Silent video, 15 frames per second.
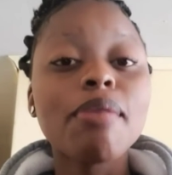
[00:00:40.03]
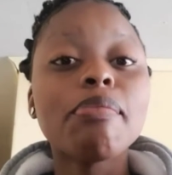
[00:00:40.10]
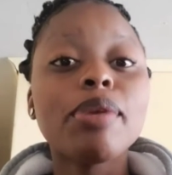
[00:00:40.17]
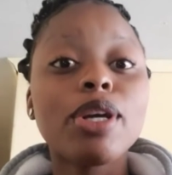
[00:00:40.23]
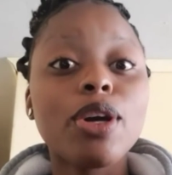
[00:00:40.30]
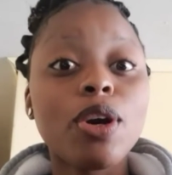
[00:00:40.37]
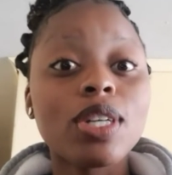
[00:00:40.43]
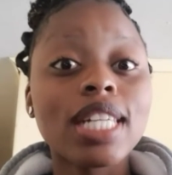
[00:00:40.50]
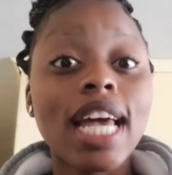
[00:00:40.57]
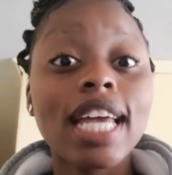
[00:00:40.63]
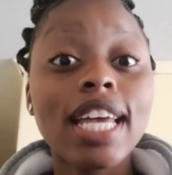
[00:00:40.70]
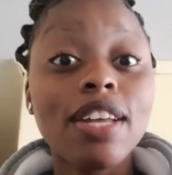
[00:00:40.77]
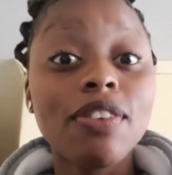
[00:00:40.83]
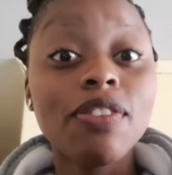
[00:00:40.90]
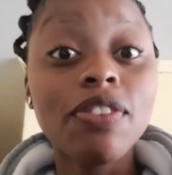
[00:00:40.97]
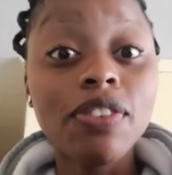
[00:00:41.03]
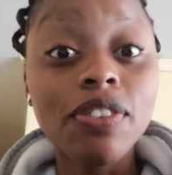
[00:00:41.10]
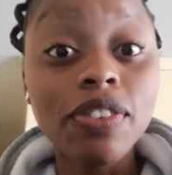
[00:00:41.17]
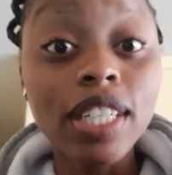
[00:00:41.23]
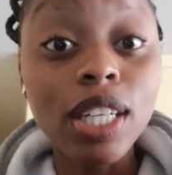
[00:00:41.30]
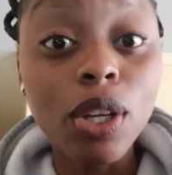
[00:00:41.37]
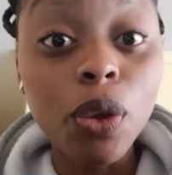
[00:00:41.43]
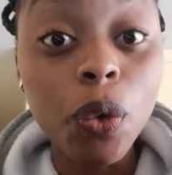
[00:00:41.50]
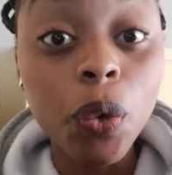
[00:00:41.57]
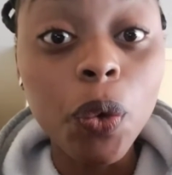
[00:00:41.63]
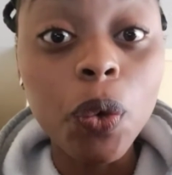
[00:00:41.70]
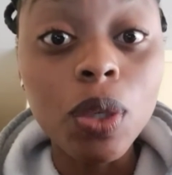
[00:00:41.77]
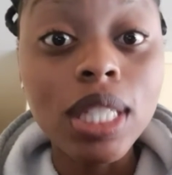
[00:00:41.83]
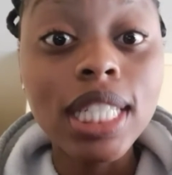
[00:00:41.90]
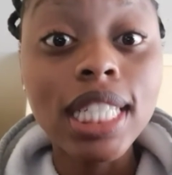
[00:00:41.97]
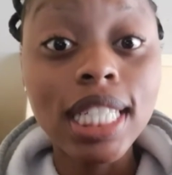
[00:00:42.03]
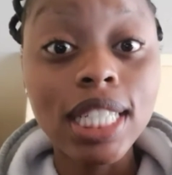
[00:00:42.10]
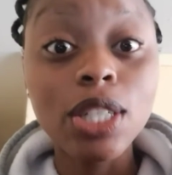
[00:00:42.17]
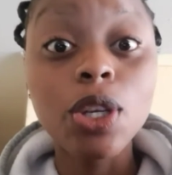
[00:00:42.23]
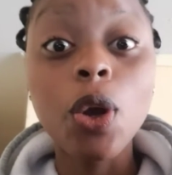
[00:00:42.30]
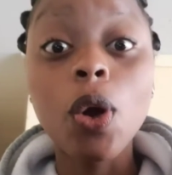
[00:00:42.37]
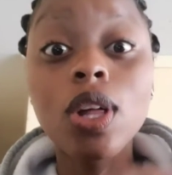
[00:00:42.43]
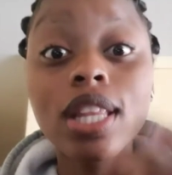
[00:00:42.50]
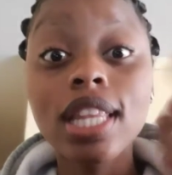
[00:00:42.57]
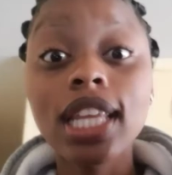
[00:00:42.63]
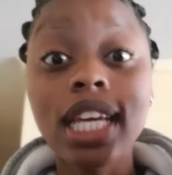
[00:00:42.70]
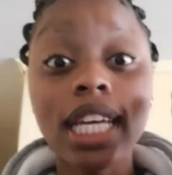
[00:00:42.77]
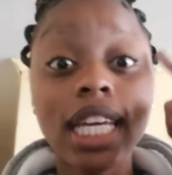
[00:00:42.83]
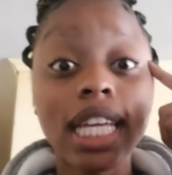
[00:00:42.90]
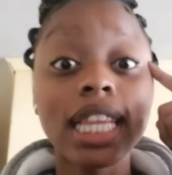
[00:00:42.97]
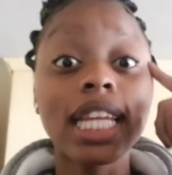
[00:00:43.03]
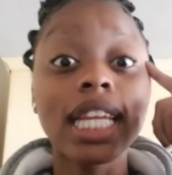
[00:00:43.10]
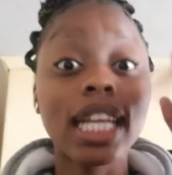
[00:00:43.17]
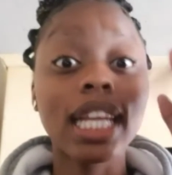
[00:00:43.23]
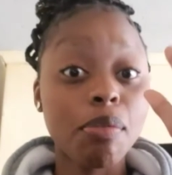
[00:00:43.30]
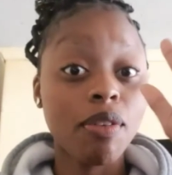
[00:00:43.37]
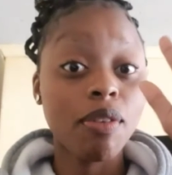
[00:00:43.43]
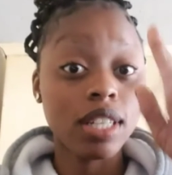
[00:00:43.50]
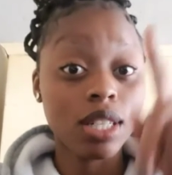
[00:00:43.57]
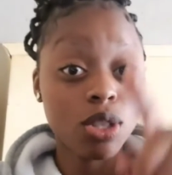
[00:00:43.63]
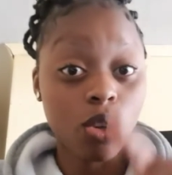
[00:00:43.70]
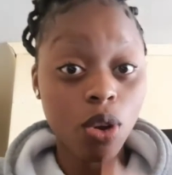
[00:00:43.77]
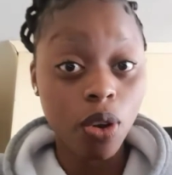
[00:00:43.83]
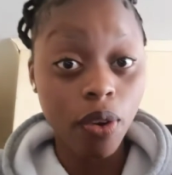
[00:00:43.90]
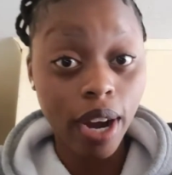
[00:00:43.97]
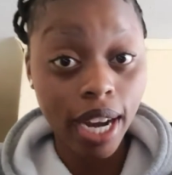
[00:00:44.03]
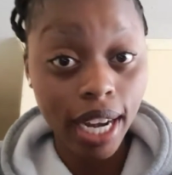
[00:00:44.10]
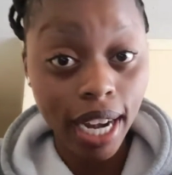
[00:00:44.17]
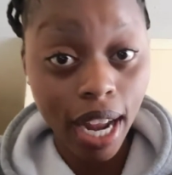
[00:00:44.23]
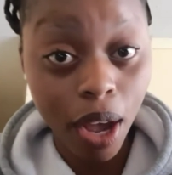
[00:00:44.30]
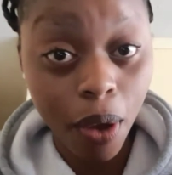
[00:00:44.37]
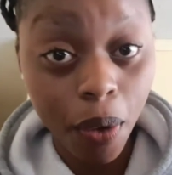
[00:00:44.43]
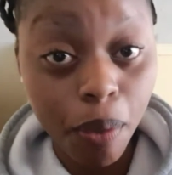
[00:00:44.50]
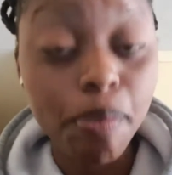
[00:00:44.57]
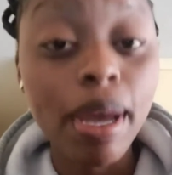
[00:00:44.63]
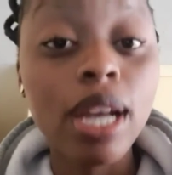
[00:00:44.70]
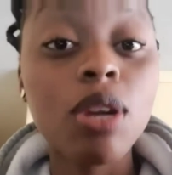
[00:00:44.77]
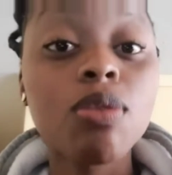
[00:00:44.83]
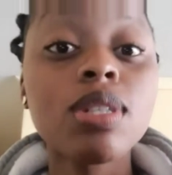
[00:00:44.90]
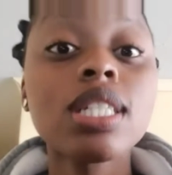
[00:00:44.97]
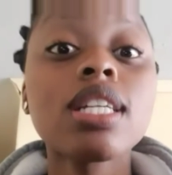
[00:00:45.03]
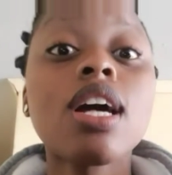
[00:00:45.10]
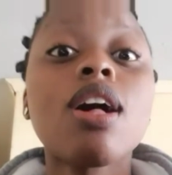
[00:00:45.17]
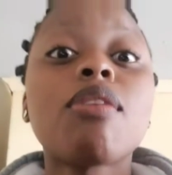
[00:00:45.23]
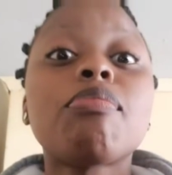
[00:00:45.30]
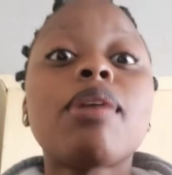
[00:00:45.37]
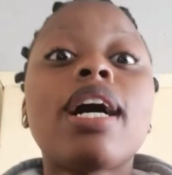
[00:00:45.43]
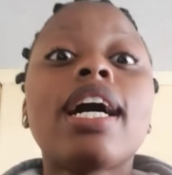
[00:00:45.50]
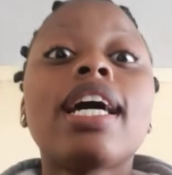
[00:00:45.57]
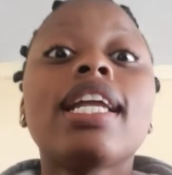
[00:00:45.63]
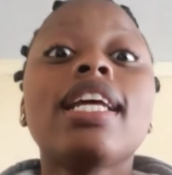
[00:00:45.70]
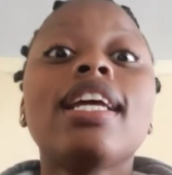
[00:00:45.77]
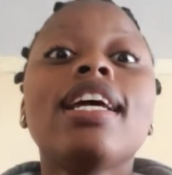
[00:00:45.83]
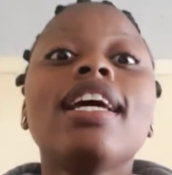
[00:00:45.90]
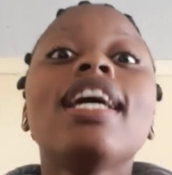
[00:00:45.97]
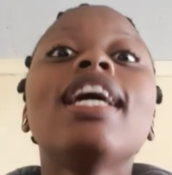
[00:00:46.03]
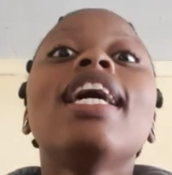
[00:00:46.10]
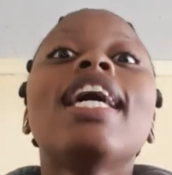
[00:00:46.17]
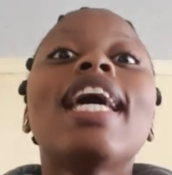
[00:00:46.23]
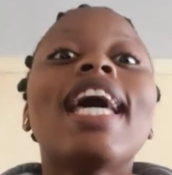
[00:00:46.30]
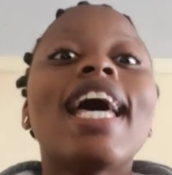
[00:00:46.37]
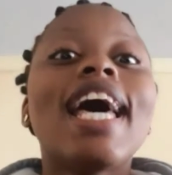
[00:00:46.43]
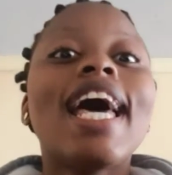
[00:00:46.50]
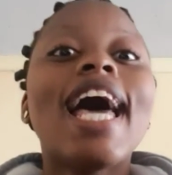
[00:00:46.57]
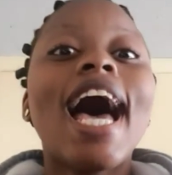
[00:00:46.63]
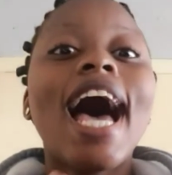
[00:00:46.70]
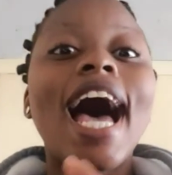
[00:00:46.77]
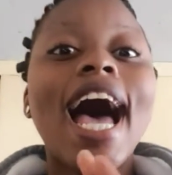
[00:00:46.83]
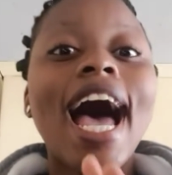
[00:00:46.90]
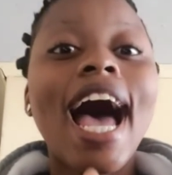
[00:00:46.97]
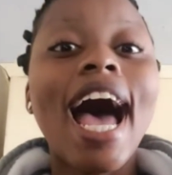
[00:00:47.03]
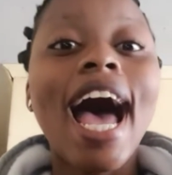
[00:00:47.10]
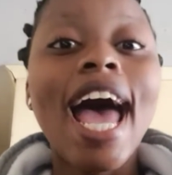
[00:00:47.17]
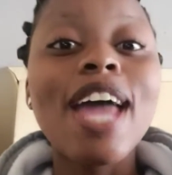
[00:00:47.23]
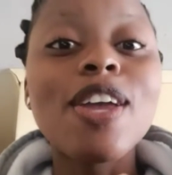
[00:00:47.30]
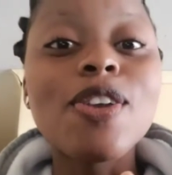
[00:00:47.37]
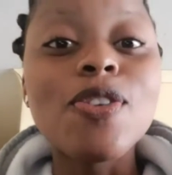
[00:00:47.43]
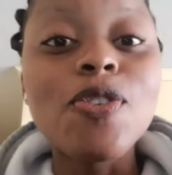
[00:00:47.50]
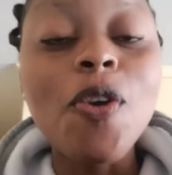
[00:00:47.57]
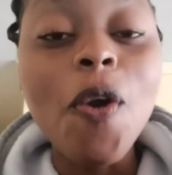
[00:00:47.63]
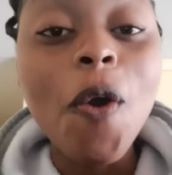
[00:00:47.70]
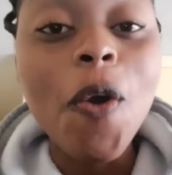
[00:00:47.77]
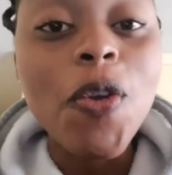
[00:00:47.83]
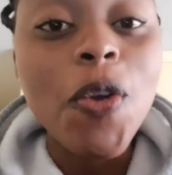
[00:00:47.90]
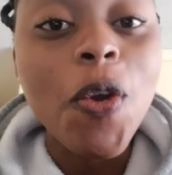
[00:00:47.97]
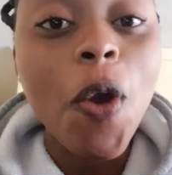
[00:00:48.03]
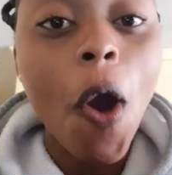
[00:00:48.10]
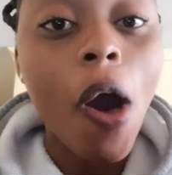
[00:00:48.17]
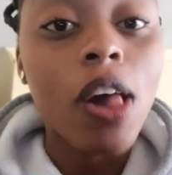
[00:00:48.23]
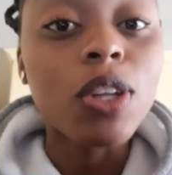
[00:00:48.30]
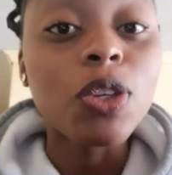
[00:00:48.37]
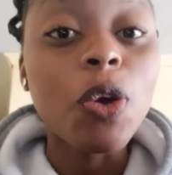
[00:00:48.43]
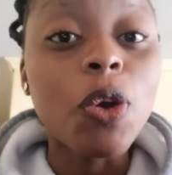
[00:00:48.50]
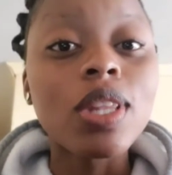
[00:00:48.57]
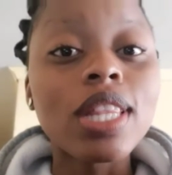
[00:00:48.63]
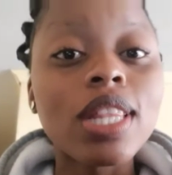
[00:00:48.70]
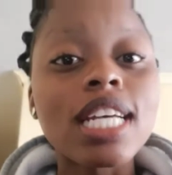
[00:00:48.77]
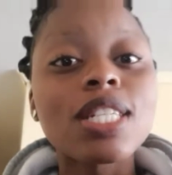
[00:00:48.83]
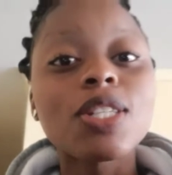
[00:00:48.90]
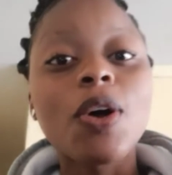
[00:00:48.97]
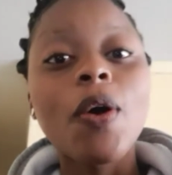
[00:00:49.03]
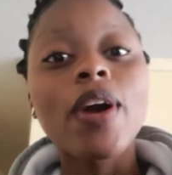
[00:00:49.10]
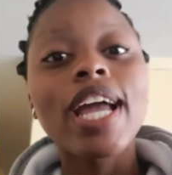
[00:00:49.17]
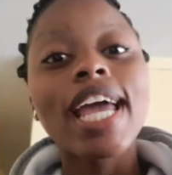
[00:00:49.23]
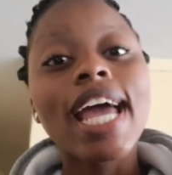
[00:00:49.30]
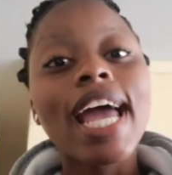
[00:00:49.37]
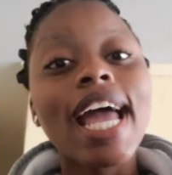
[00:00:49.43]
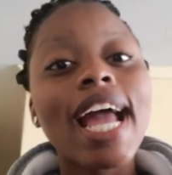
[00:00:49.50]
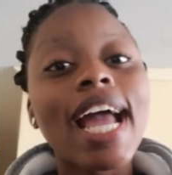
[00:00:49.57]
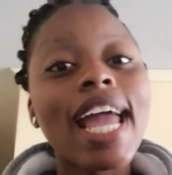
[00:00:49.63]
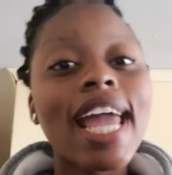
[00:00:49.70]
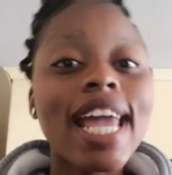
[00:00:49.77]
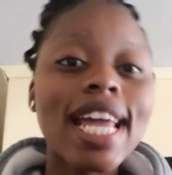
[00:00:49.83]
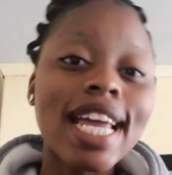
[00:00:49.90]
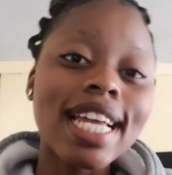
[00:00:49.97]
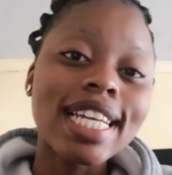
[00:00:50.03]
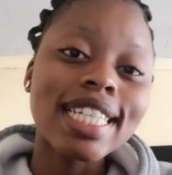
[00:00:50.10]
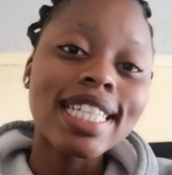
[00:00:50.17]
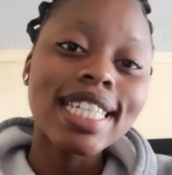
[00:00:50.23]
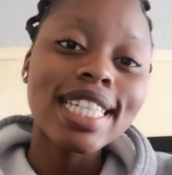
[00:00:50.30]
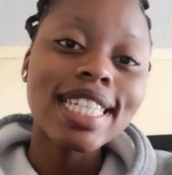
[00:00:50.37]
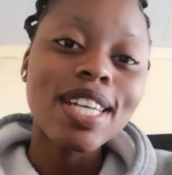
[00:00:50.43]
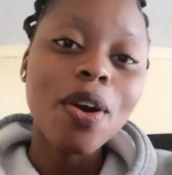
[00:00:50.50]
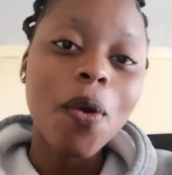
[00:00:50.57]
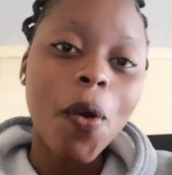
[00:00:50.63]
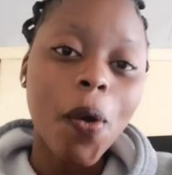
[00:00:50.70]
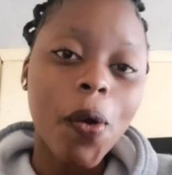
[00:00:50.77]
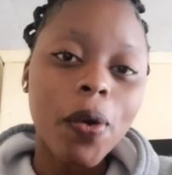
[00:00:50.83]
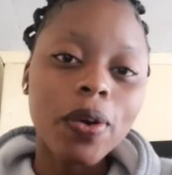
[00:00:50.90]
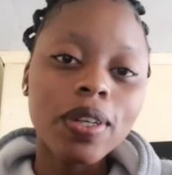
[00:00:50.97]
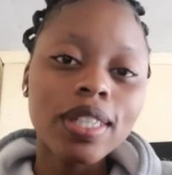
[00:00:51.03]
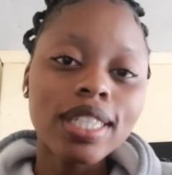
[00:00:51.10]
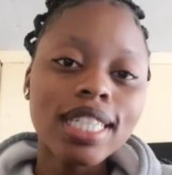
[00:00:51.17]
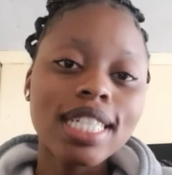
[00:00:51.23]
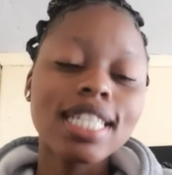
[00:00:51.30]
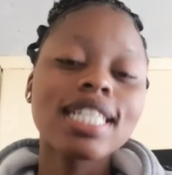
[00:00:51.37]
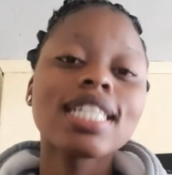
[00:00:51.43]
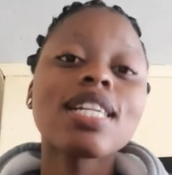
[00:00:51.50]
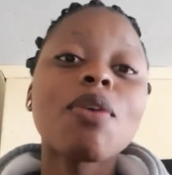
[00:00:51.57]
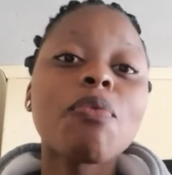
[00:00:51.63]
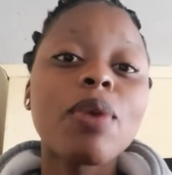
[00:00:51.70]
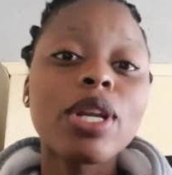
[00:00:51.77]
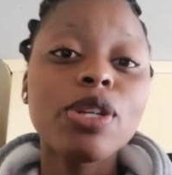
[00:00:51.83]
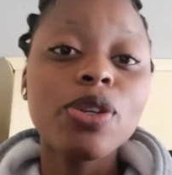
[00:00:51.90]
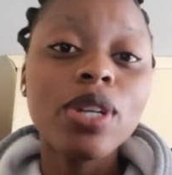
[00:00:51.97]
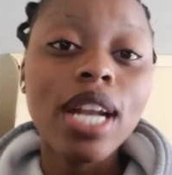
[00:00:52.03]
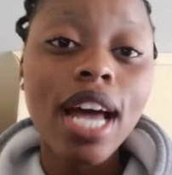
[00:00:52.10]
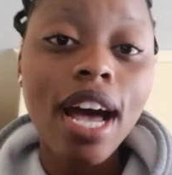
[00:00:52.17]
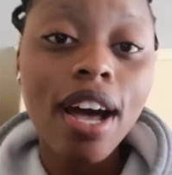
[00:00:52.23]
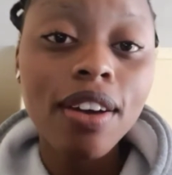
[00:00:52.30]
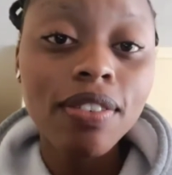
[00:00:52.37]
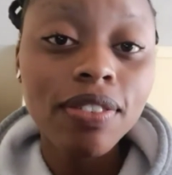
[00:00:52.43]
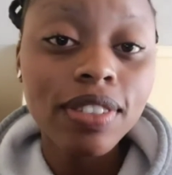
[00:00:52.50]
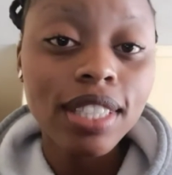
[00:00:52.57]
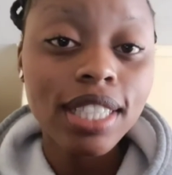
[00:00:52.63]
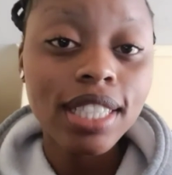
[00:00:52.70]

because I can feel ukuthi you're thinking the name of the song right now by Louis Capaldi. I know you all know the song. It's called Someone You Loved.